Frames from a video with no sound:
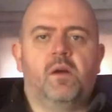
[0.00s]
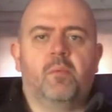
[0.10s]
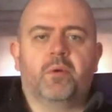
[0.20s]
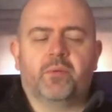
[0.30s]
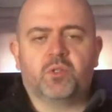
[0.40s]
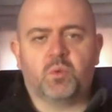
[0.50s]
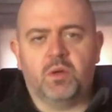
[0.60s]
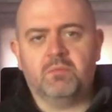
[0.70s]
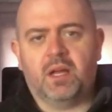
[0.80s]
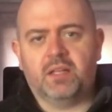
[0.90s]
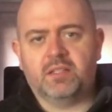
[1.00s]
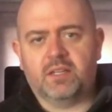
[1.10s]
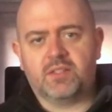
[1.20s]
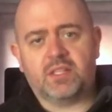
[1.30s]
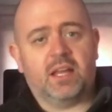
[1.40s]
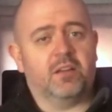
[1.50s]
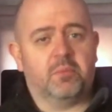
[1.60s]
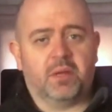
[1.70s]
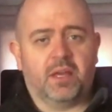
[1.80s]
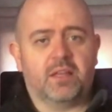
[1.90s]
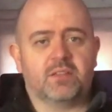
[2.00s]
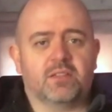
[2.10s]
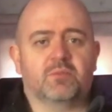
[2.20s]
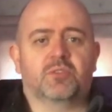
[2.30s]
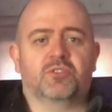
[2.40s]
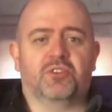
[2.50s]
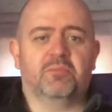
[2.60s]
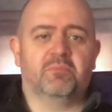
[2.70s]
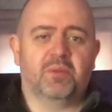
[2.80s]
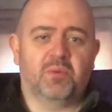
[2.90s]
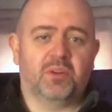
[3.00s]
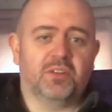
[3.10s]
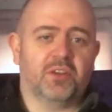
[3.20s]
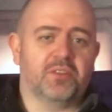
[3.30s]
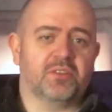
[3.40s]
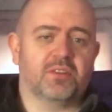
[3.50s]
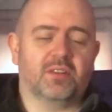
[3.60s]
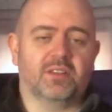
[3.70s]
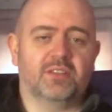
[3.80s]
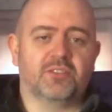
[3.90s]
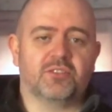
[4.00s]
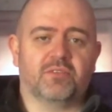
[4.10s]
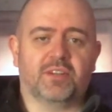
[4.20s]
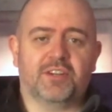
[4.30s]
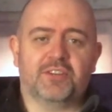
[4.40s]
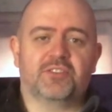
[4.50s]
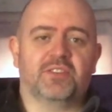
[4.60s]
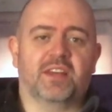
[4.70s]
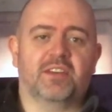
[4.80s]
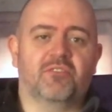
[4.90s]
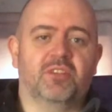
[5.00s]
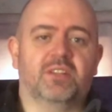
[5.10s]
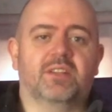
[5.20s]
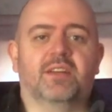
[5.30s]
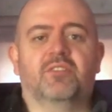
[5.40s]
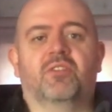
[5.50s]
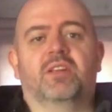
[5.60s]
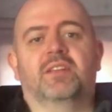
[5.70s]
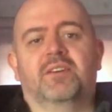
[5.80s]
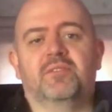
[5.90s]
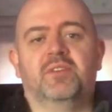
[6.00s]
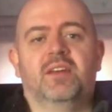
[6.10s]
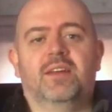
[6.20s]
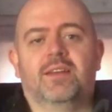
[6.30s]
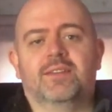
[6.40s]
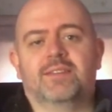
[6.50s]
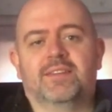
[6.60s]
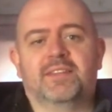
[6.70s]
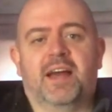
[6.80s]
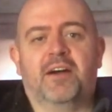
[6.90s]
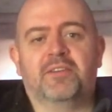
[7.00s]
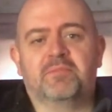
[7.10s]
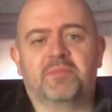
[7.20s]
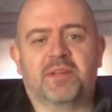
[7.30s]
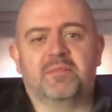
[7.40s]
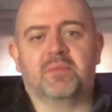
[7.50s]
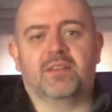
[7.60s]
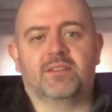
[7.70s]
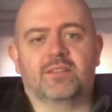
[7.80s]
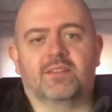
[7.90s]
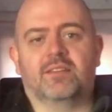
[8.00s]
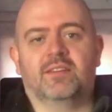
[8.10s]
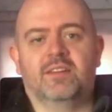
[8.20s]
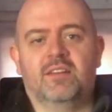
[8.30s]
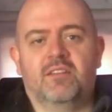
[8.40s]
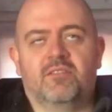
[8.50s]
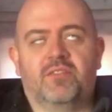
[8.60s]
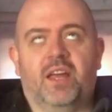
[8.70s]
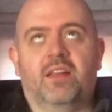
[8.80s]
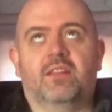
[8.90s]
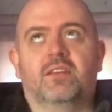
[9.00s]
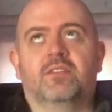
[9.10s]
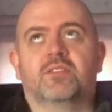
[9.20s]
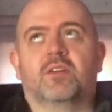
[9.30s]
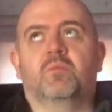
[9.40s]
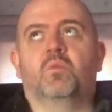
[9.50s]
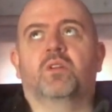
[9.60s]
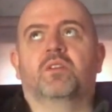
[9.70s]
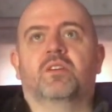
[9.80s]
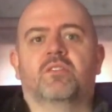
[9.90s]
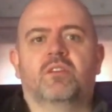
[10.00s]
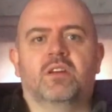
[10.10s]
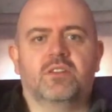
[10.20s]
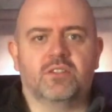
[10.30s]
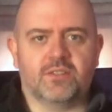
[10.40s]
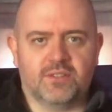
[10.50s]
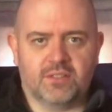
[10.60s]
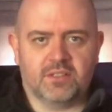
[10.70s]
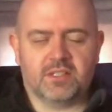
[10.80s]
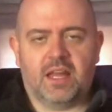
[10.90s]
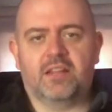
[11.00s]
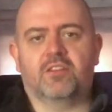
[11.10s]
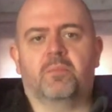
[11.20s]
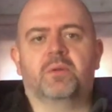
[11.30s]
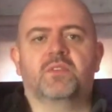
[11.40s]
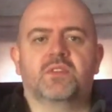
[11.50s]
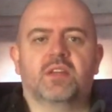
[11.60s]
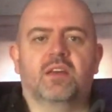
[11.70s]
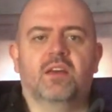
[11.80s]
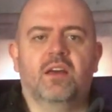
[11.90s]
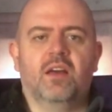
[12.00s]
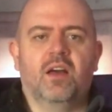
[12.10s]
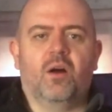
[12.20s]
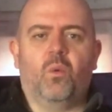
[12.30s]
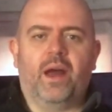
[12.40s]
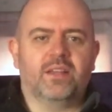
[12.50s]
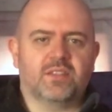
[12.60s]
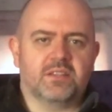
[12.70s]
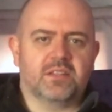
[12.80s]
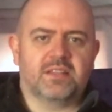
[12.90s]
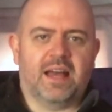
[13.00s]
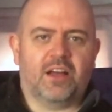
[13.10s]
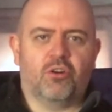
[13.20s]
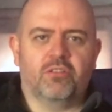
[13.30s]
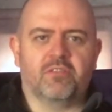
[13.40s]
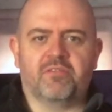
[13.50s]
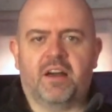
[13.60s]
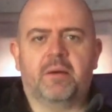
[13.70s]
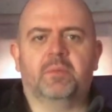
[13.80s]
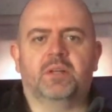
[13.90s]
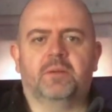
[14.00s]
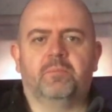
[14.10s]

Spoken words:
But there's one man that did stand up against it, was Trump, and one of the other leaders of a country that I really like right now is the Italian Prime Minister. Finally, someone courageous to stand up and say, why is this attack on the family?